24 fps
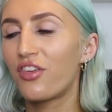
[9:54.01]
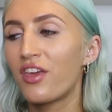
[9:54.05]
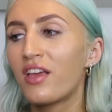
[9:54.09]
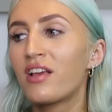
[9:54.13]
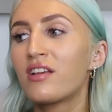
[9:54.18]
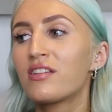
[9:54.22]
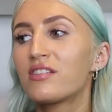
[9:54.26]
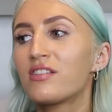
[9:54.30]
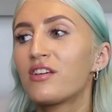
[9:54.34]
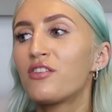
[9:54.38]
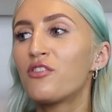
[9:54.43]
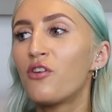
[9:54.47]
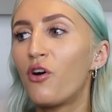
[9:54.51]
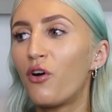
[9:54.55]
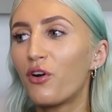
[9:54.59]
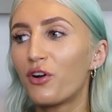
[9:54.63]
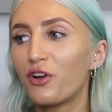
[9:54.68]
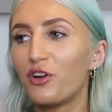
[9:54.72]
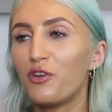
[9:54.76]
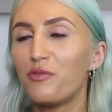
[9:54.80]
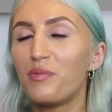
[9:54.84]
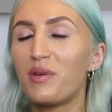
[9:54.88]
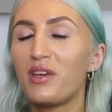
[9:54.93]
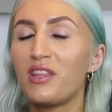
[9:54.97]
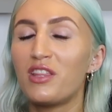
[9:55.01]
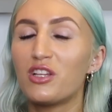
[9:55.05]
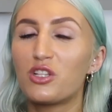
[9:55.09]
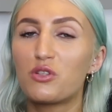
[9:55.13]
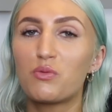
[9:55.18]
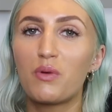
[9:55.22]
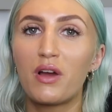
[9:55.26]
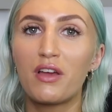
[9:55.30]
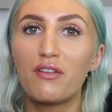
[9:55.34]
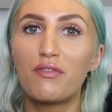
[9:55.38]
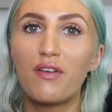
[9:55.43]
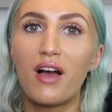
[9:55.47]
Things are not going to be
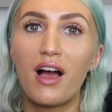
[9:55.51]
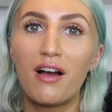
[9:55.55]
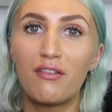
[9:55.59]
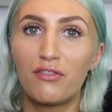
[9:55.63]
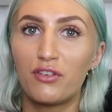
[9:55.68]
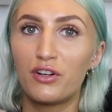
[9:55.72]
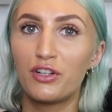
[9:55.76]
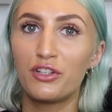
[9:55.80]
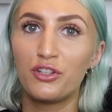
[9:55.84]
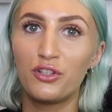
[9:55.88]
this way forever,